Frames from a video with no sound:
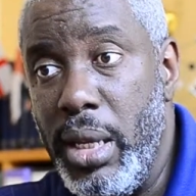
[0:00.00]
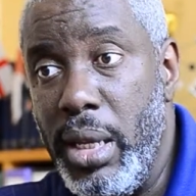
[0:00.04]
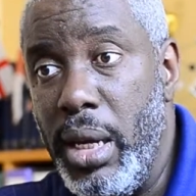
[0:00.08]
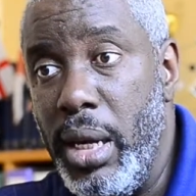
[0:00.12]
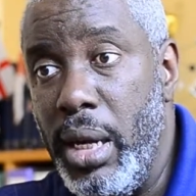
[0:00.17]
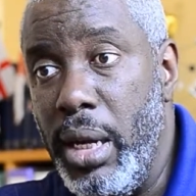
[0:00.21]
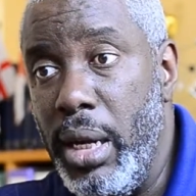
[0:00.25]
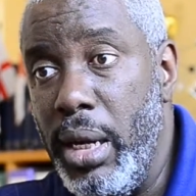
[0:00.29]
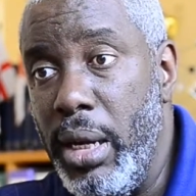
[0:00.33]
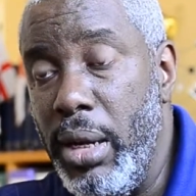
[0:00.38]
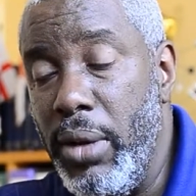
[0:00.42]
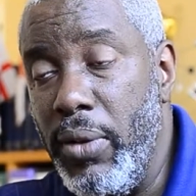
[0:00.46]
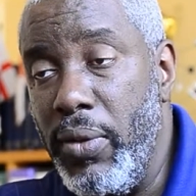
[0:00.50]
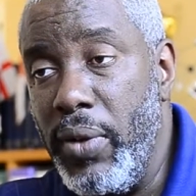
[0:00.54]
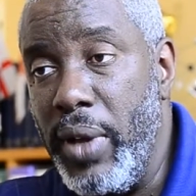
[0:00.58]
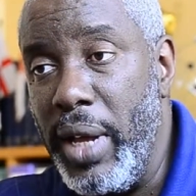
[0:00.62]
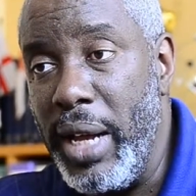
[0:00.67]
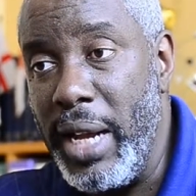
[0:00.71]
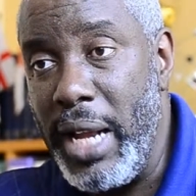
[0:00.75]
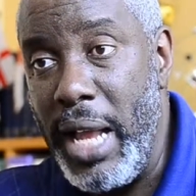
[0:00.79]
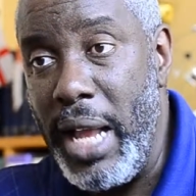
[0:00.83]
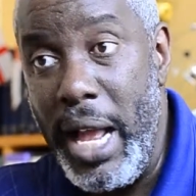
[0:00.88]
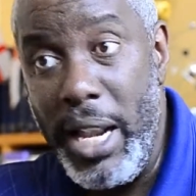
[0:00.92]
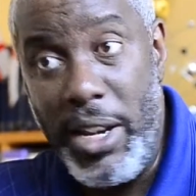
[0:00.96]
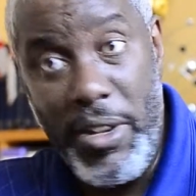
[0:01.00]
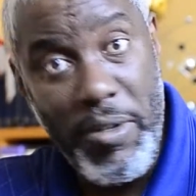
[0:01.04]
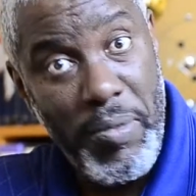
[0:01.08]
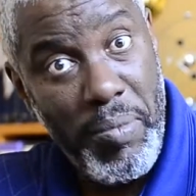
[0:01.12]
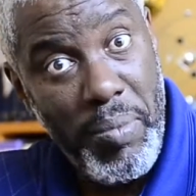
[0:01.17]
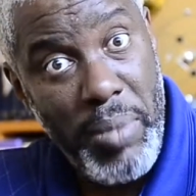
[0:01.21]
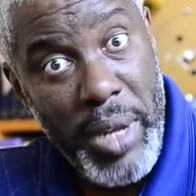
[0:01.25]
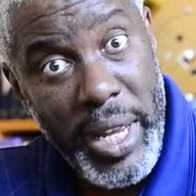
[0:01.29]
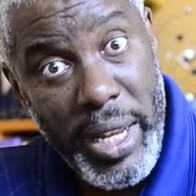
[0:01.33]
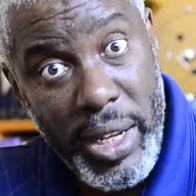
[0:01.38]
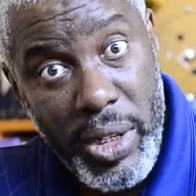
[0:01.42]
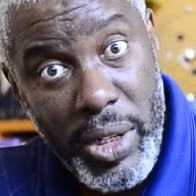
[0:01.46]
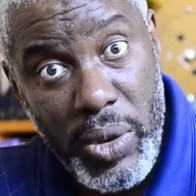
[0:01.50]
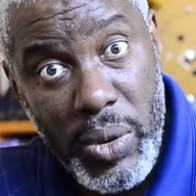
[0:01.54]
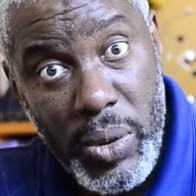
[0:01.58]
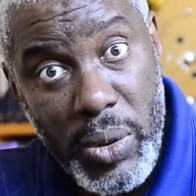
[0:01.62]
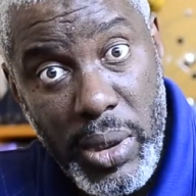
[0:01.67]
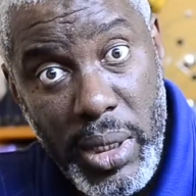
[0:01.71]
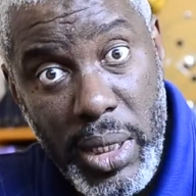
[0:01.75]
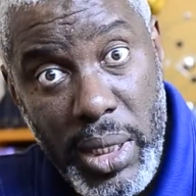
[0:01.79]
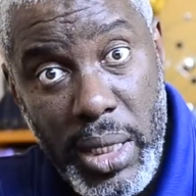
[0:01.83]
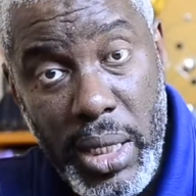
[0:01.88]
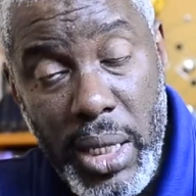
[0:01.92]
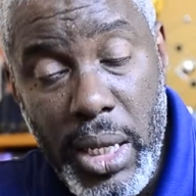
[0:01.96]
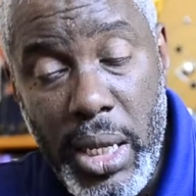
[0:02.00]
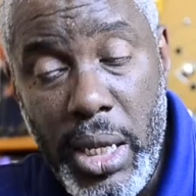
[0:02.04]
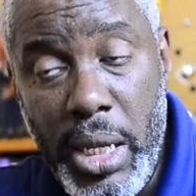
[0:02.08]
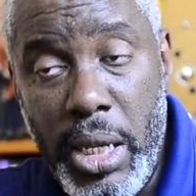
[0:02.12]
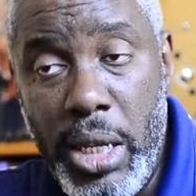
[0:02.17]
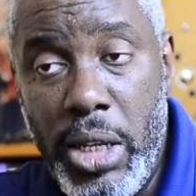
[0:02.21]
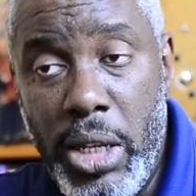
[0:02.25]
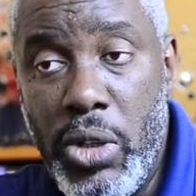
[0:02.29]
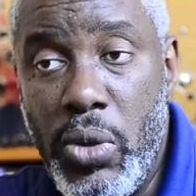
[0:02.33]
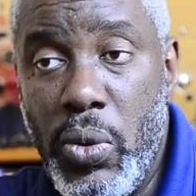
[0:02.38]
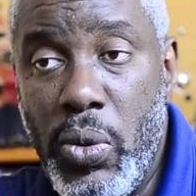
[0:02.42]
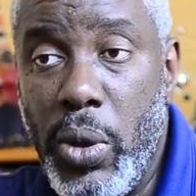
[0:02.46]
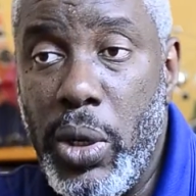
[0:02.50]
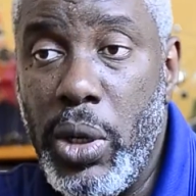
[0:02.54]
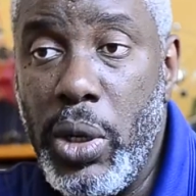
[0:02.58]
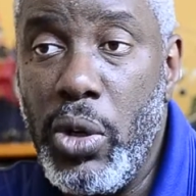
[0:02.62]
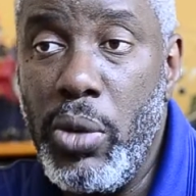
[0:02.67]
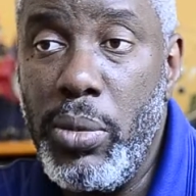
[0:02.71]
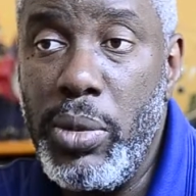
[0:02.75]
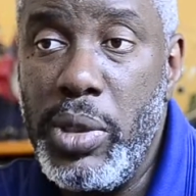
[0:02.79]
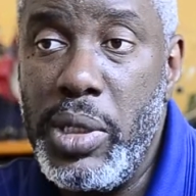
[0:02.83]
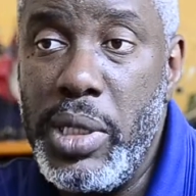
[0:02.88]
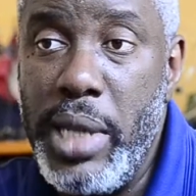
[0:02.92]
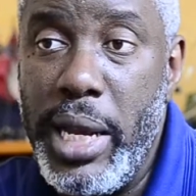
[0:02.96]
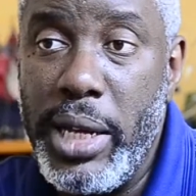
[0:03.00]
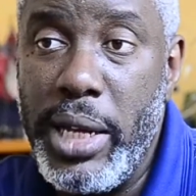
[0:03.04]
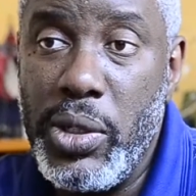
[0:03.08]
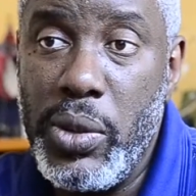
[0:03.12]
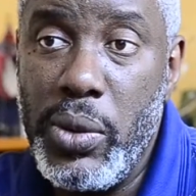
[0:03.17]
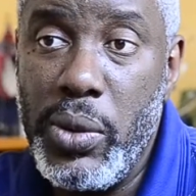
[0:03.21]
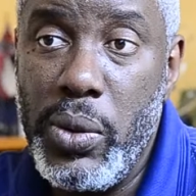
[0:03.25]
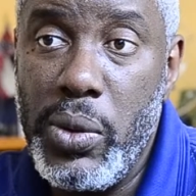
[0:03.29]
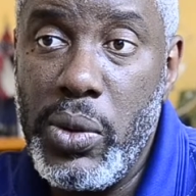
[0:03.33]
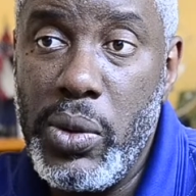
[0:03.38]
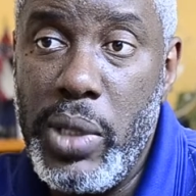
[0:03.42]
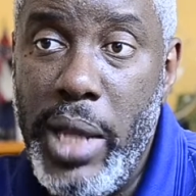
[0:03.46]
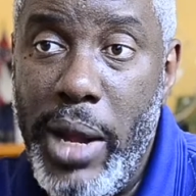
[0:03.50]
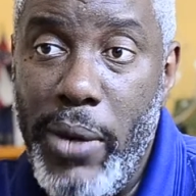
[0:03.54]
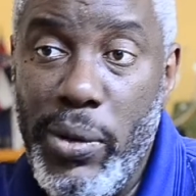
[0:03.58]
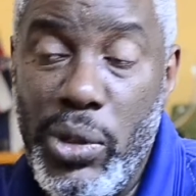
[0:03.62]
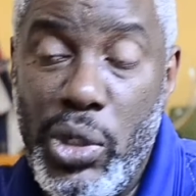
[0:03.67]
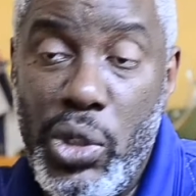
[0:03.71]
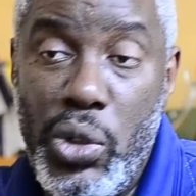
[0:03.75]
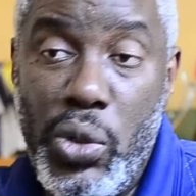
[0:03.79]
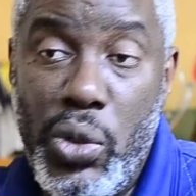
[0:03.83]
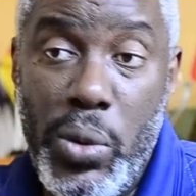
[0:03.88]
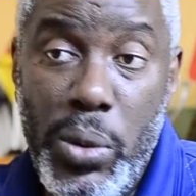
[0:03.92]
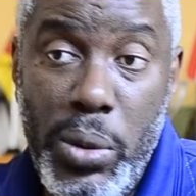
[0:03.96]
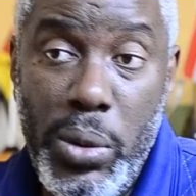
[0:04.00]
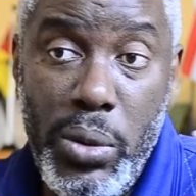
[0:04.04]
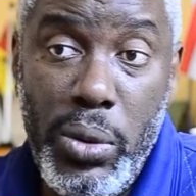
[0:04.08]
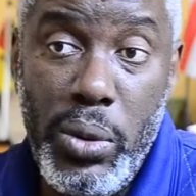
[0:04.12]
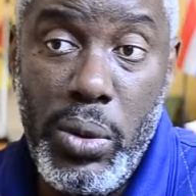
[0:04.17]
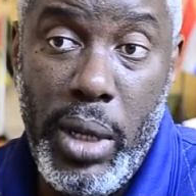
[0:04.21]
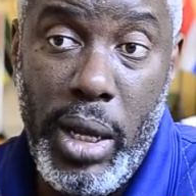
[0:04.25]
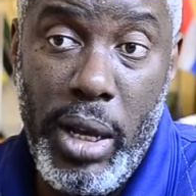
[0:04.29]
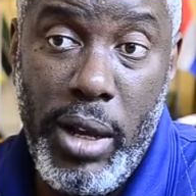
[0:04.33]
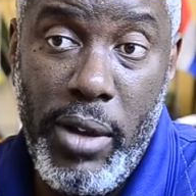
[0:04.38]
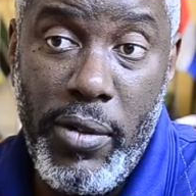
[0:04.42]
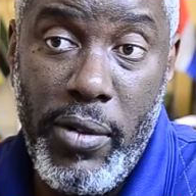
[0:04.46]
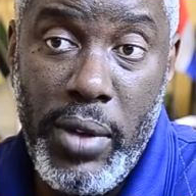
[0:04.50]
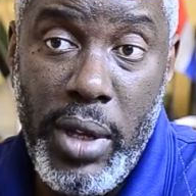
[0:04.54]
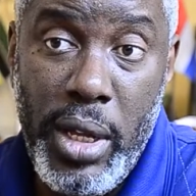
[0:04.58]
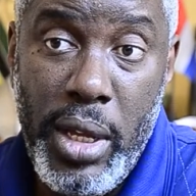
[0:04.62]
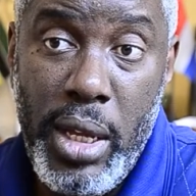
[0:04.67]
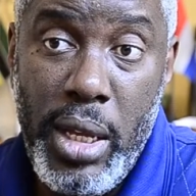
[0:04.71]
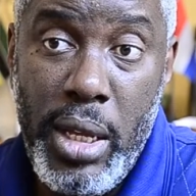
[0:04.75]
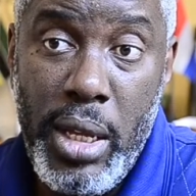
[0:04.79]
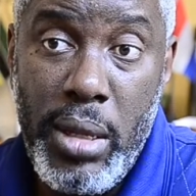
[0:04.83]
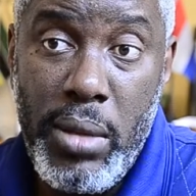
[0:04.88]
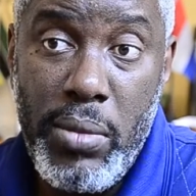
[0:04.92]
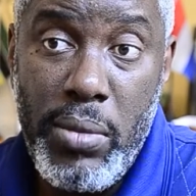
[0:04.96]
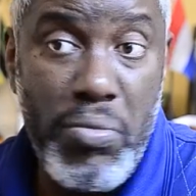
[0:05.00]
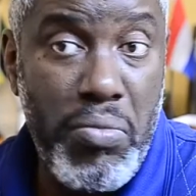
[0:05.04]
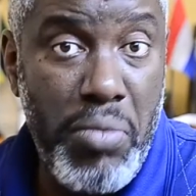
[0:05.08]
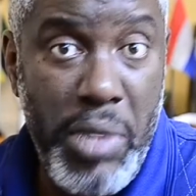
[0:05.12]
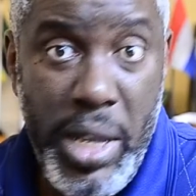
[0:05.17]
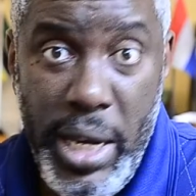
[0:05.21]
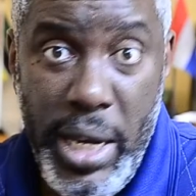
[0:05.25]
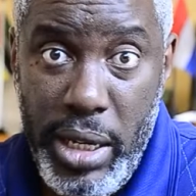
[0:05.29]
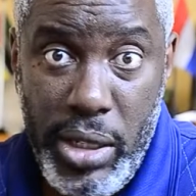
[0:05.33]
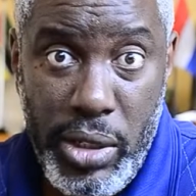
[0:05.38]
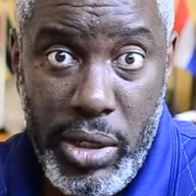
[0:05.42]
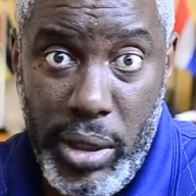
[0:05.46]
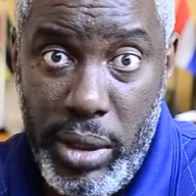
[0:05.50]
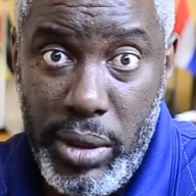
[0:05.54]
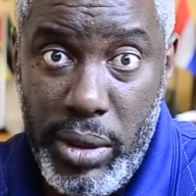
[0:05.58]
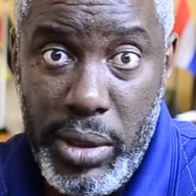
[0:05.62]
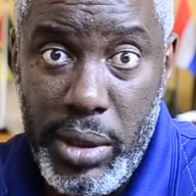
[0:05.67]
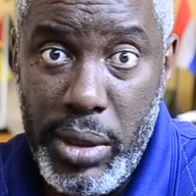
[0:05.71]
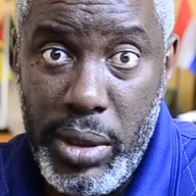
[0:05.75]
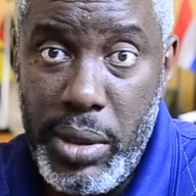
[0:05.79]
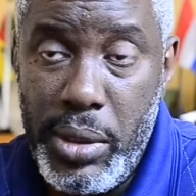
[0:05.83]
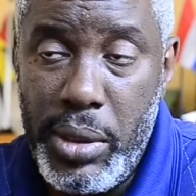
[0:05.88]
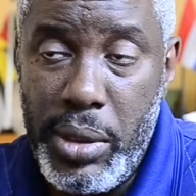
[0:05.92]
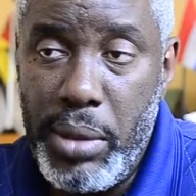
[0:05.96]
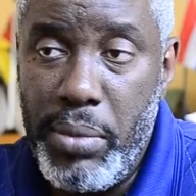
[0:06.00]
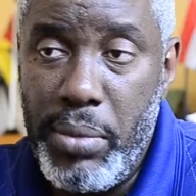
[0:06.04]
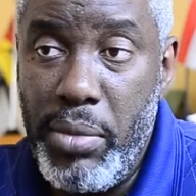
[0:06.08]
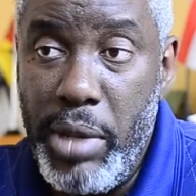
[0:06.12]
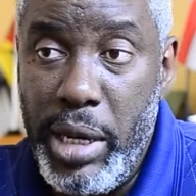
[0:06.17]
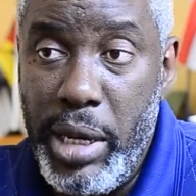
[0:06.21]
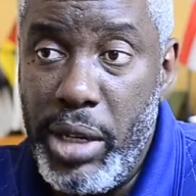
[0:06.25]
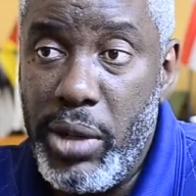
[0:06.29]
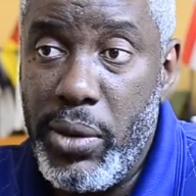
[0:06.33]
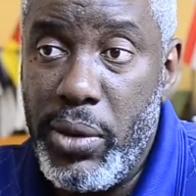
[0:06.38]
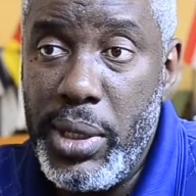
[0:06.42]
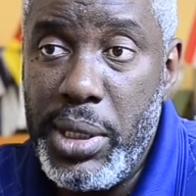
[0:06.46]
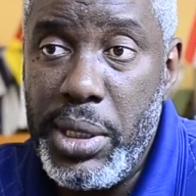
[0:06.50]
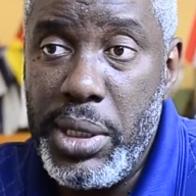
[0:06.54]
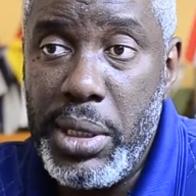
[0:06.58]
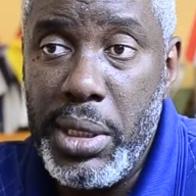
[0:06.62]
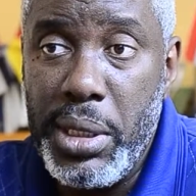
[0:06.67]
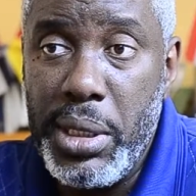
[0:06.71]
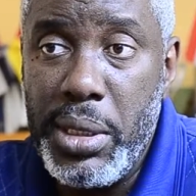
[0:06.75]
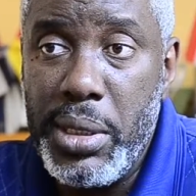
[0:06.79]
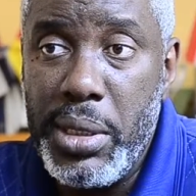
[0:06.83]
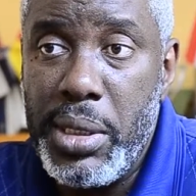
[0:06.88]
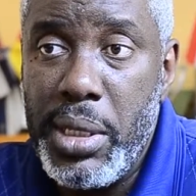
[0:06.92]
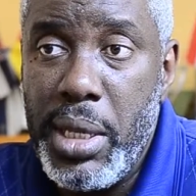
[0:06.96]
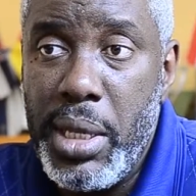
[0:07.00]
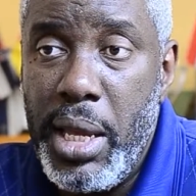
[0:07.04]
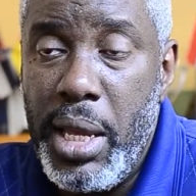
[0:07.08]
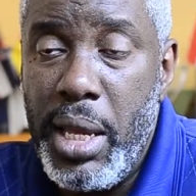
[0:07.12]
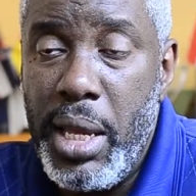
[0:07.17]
of a kind of bigotry toward homosexuals that was true of many churches, many Christians,